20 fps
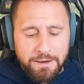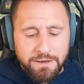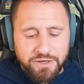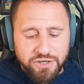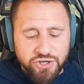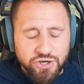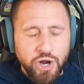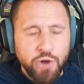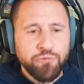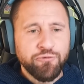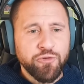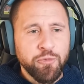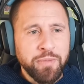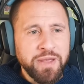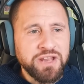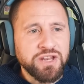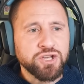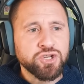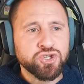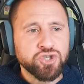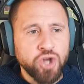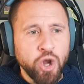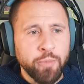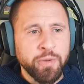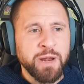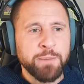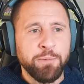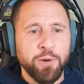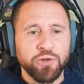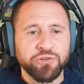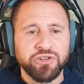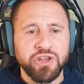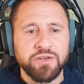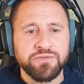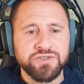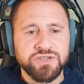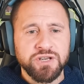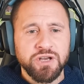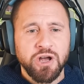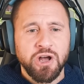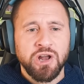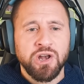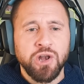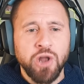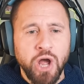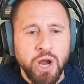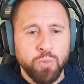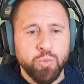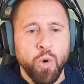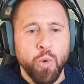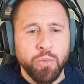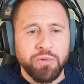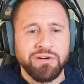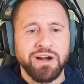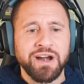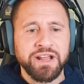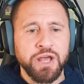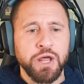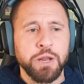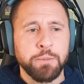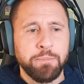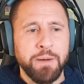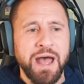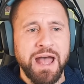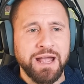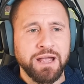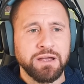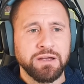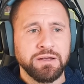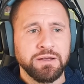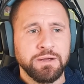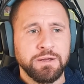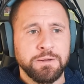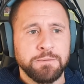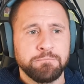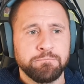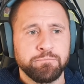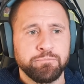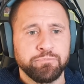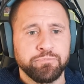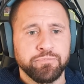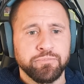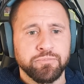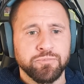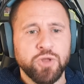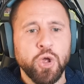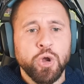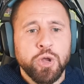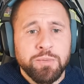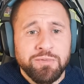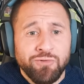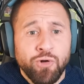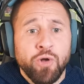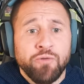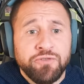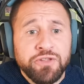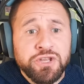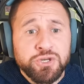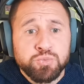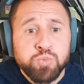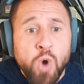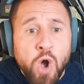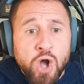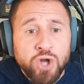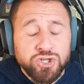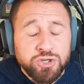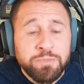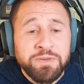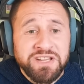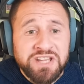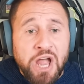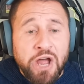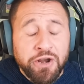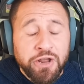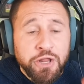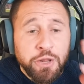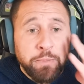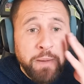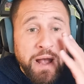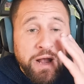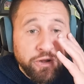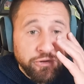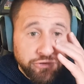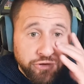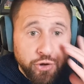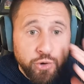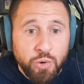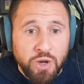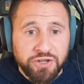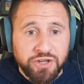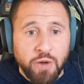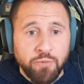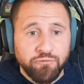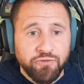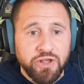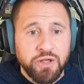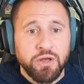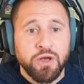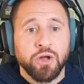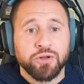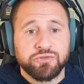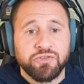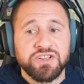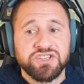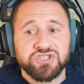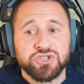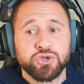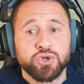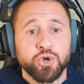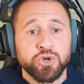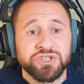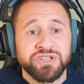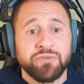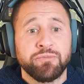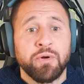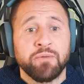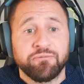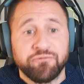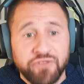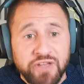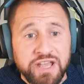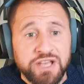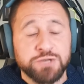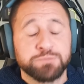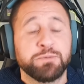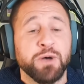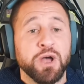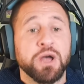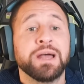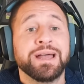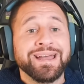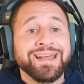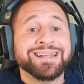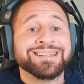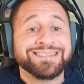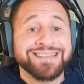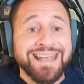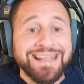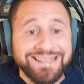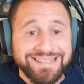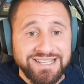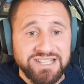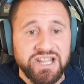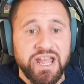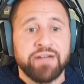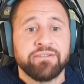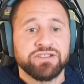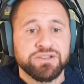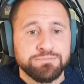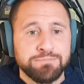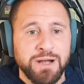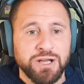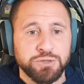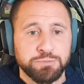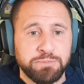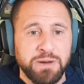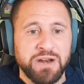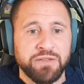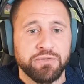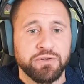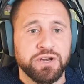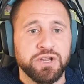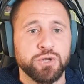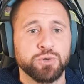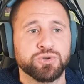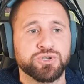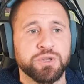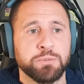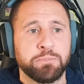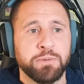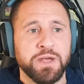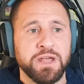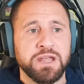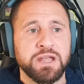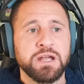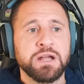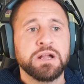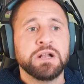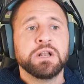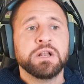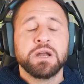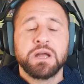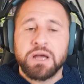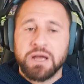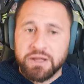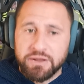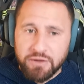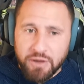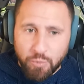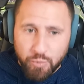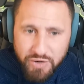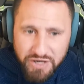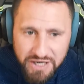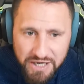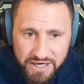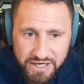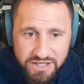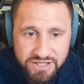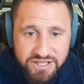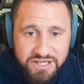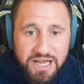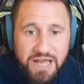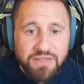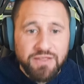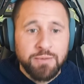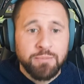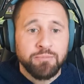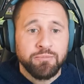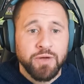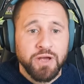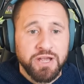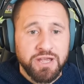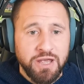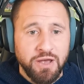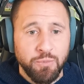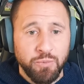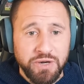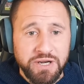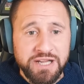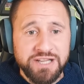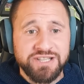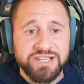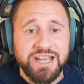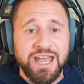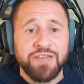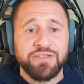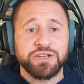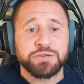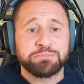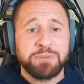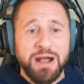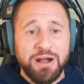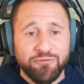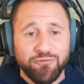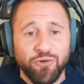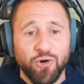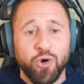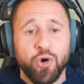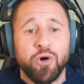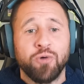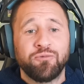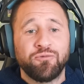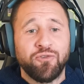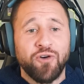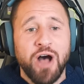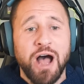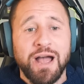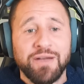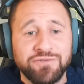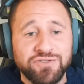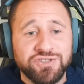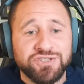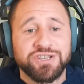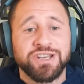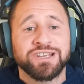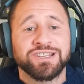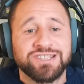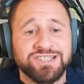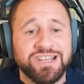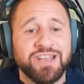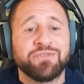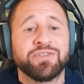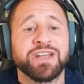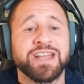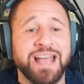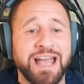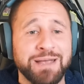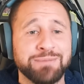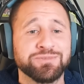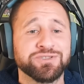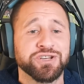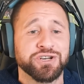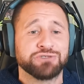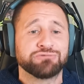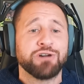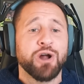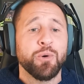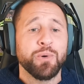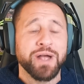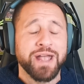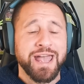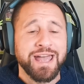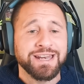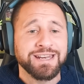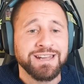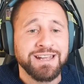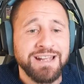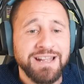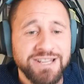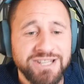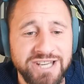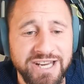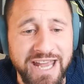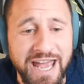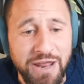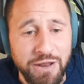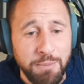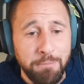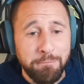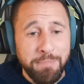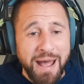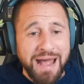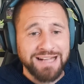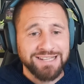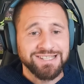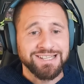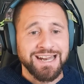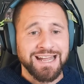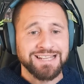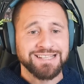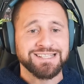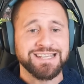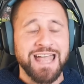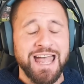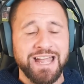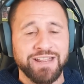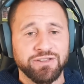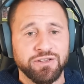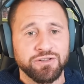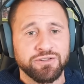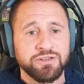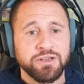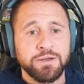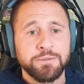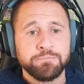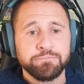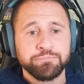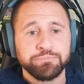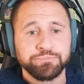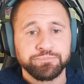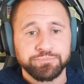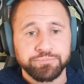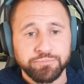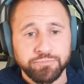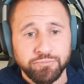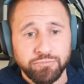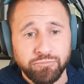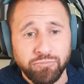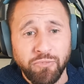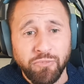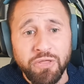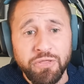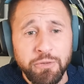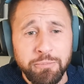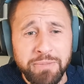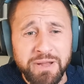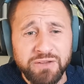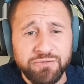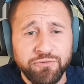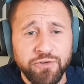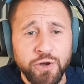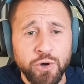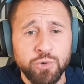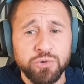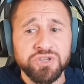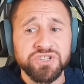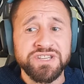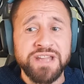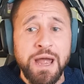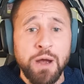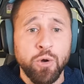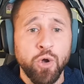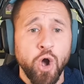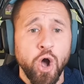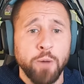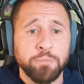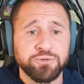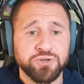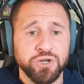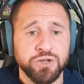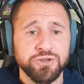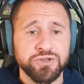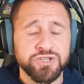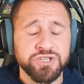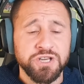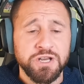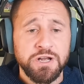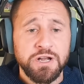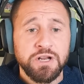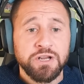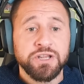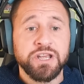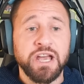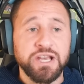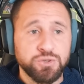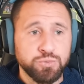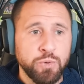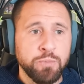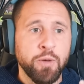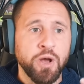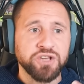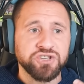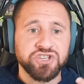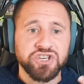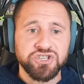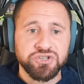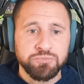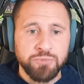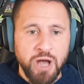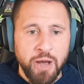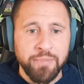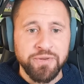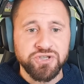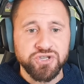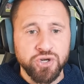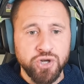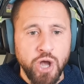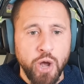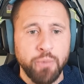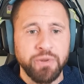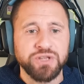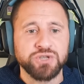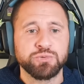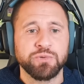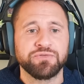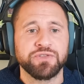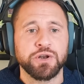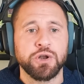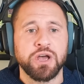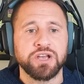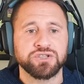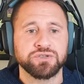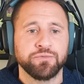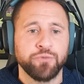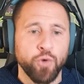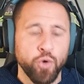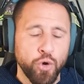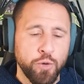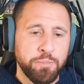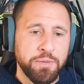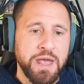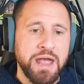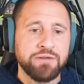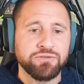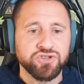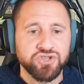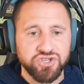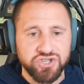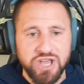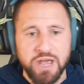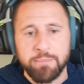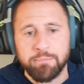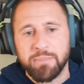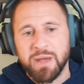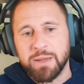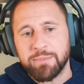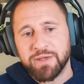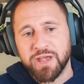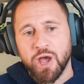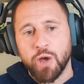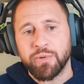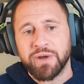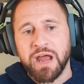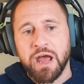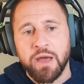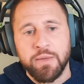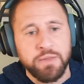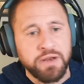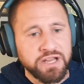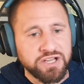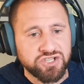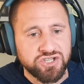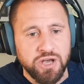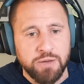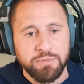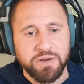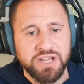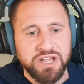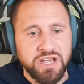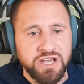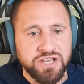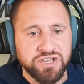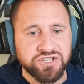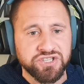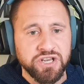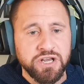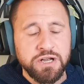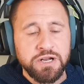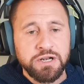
you know, for me, there's so many positives. I like what we're adding at the back don't get me wrong, I think there's work to be done at the back. I do. I don't think our defence is as good as everyone thinks, but it's getting there. It's much better than it used to be, and, and we need to get them. Uh, we need to get this back four, five, six, seven games in a row again to get them back to that standard. The midfield has now got options. Yes, we might see some comings and goings with the likes of Højbjerg and Skipp maybe going out in the next couple of years,